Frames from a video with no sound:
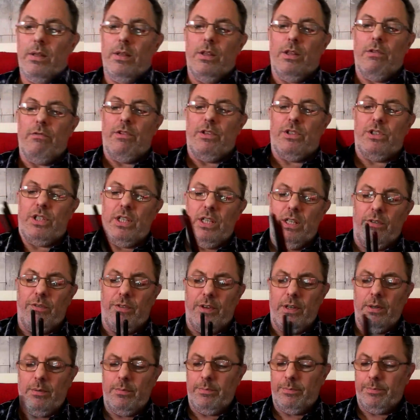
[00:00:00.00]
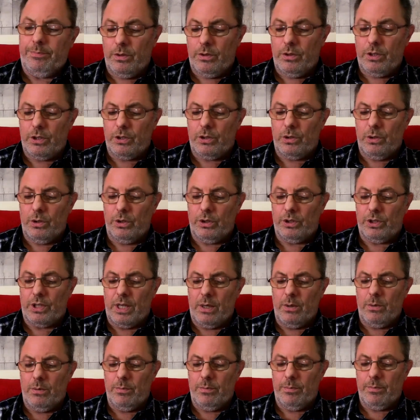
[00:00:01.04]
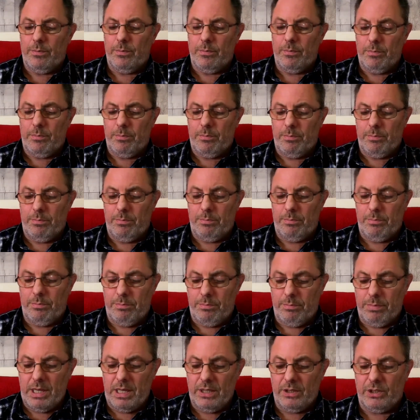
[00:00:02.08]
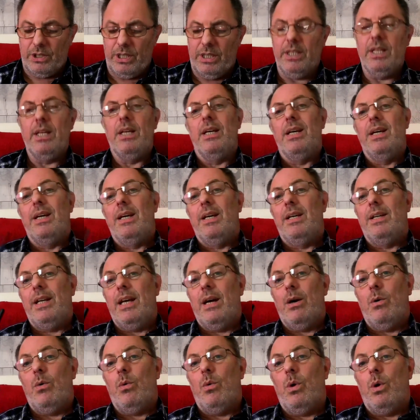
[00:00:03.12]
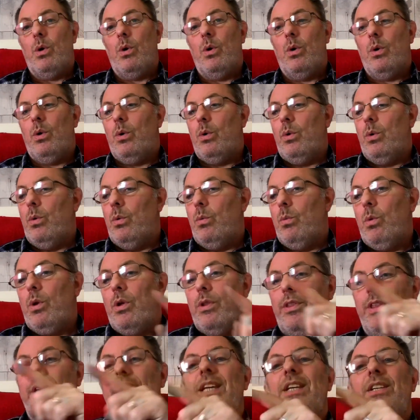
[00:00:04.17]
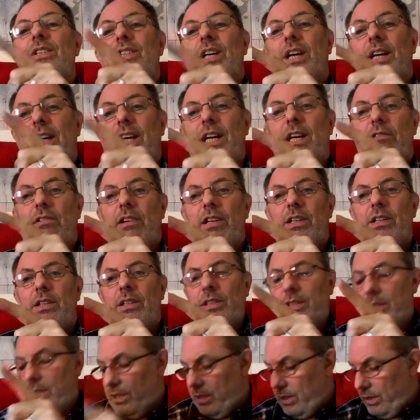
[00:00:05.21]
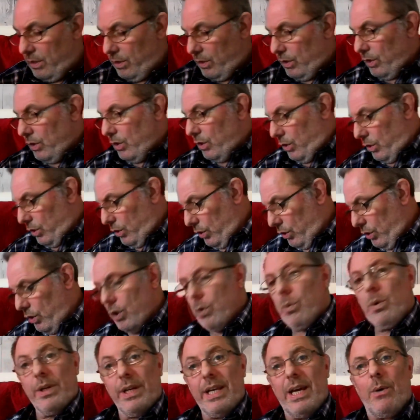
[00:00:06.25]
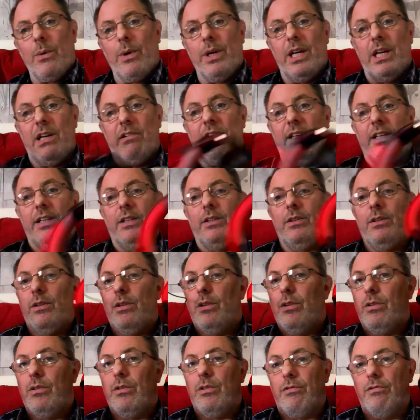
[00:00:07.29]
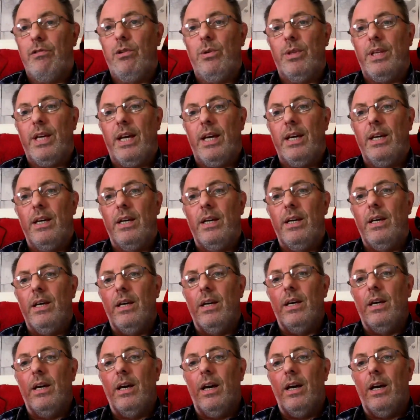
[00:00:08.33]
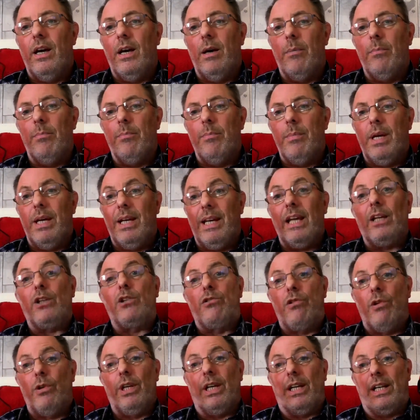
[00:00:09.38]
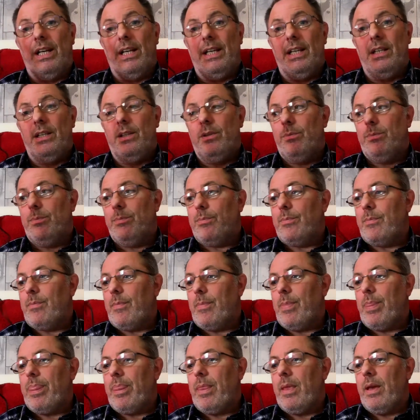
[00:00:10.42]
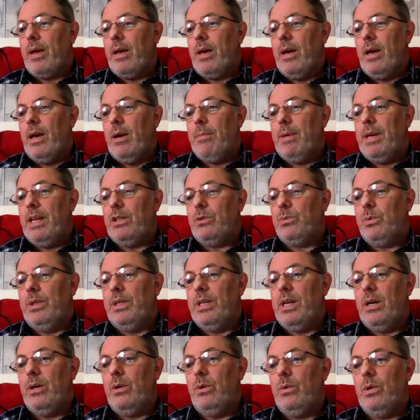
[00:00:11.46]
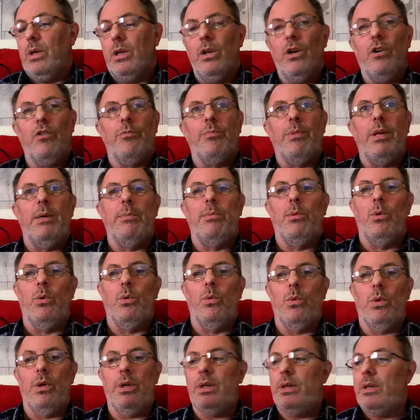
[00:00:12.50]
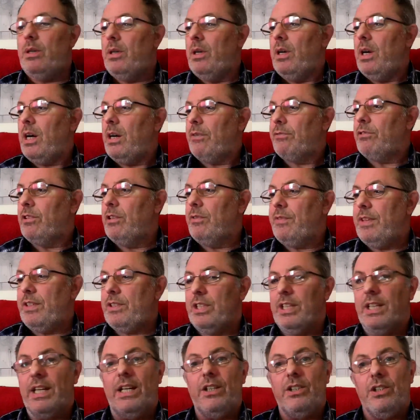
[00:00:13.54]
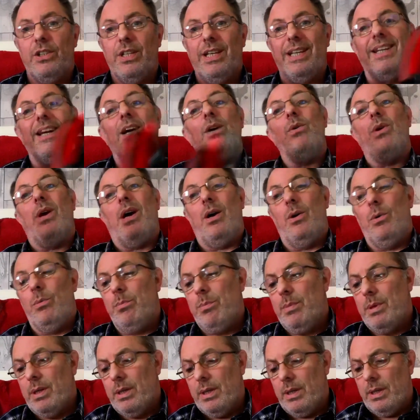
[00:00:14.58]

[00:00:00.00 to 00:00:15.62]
the receiver, just like so. Plugs in. Now, what these are hearing, you are now hearing through there electronically. And as we know, a lot of people, after an investigation, they go home,